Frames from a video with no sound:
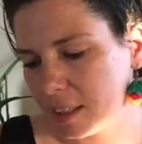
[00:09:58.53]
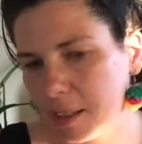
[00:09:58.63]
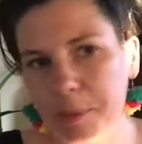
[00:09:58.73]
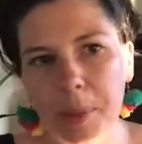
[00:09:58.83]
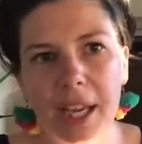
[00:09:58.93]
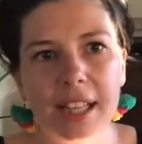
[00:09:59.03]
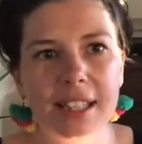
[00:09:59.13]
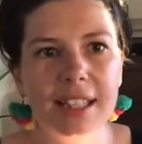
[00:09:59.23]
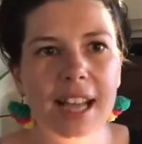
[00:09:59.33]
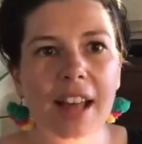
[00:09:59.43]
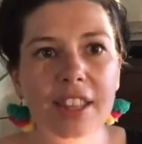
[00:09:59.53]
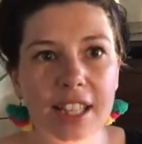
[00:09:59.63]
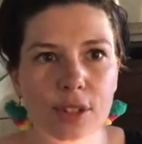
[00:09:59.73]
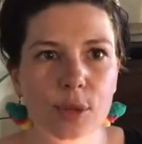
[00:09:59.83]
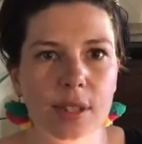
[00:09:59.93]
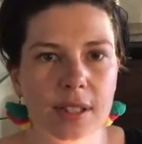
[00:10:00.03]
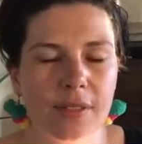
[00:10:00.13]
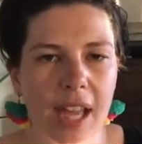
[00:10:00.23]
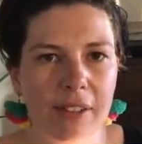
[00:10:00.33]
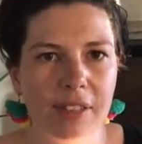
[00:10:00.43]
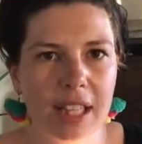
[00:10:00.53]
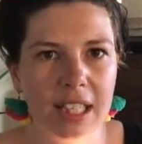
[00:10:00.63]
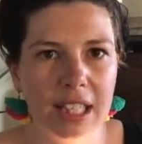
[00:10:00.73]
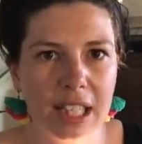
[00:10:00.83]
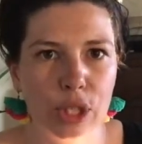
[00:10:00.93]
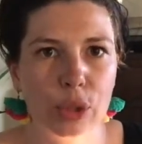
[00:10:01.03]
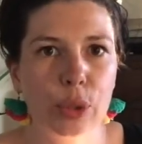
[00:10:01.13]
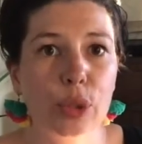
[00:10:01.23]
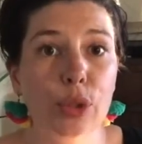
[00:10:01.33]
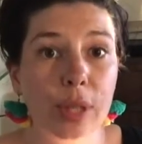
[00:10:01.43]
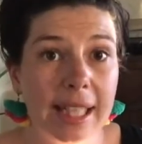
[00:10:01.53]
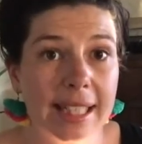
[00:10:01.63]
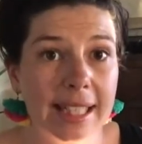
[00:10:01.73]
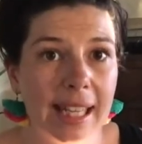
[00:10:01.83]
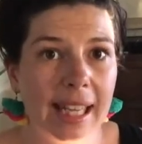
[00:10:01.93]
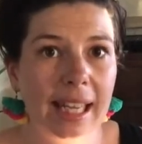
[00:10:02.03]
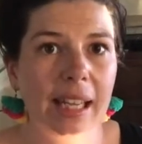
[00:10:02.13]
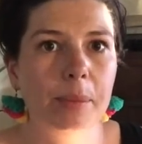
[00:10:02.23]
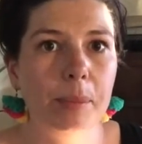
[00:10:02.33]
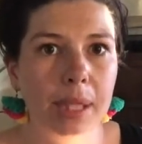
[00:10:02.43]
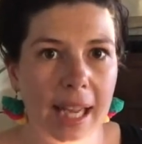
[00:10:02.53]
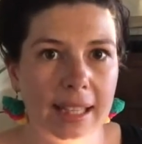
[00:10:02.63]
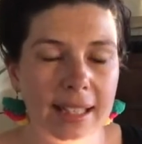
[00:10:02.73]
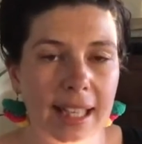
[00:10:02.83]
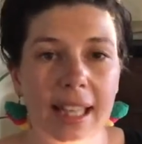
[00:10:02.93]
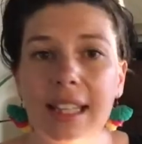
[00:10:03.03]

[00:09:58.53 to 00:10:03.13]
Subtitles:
But other sources of caffeine can include green tea and black tea. A